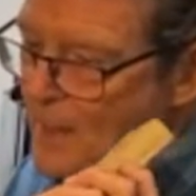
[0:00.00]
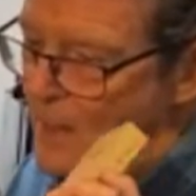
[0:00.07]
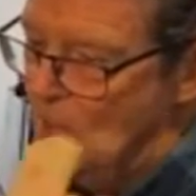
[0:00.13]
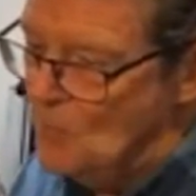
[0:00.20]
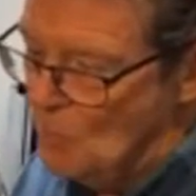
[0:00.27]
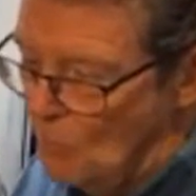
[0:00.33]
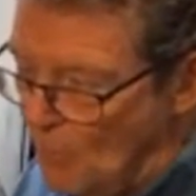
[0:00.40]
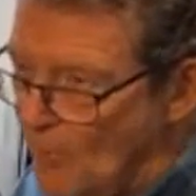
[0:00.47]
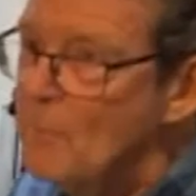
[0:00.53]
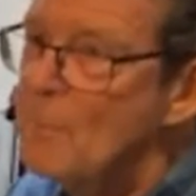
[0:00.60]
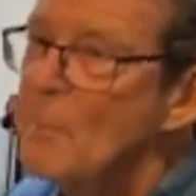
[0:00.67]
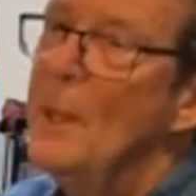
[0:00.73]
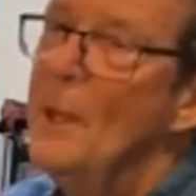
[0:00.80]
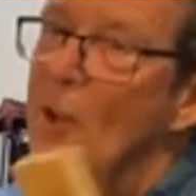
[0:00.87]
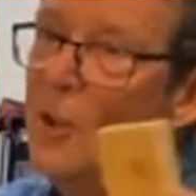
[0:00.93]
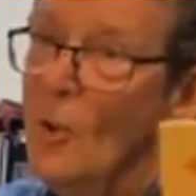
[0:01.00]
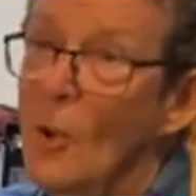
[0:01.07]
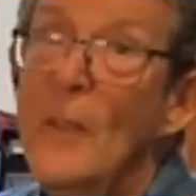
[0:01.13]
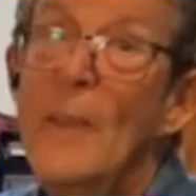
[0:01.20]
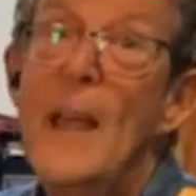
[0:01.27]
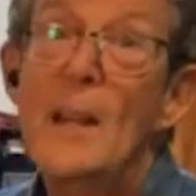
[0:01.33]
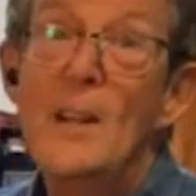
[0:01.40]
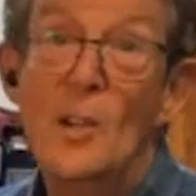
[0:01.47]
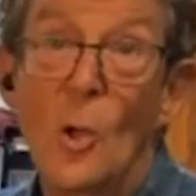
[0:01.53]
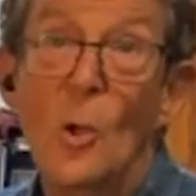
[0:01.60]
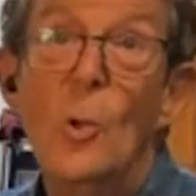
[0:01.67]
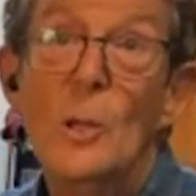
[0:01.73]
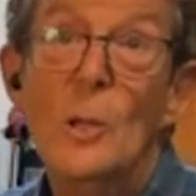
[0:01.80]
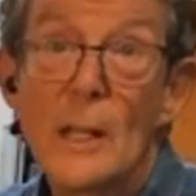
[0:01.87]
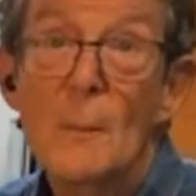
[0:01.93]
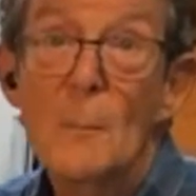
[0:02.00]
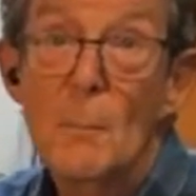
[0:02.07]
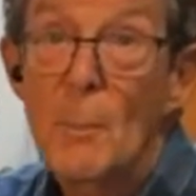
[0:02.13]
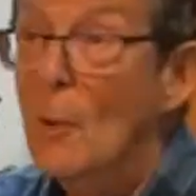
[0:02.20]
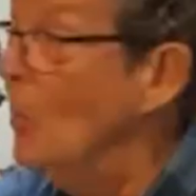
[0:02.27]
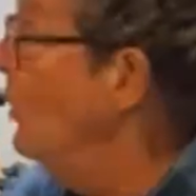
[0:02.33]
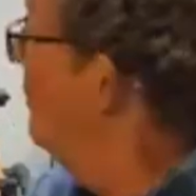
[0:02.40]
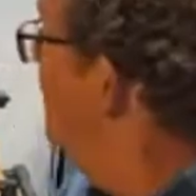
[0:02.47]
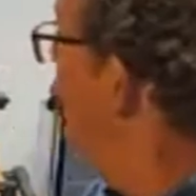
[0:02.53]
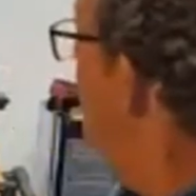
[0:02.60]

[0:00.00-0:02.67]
this would have been on that golden pearl,